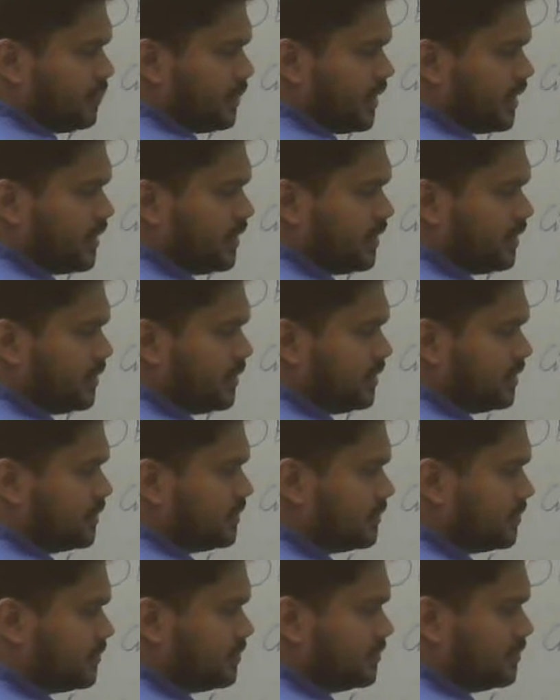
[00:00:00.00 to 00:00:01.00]
category.
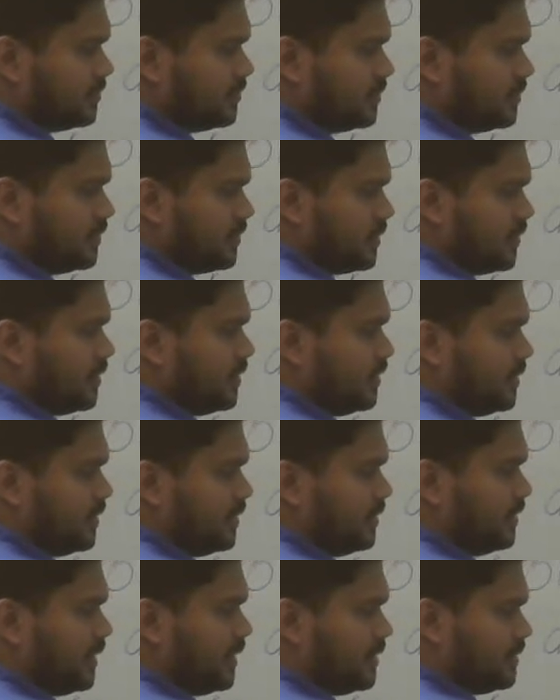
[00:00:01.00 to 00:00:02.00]

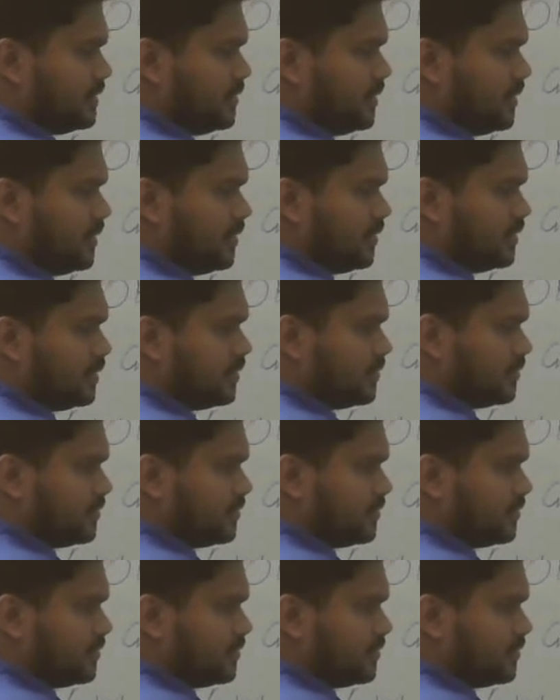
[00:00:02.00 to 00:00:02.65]
That is their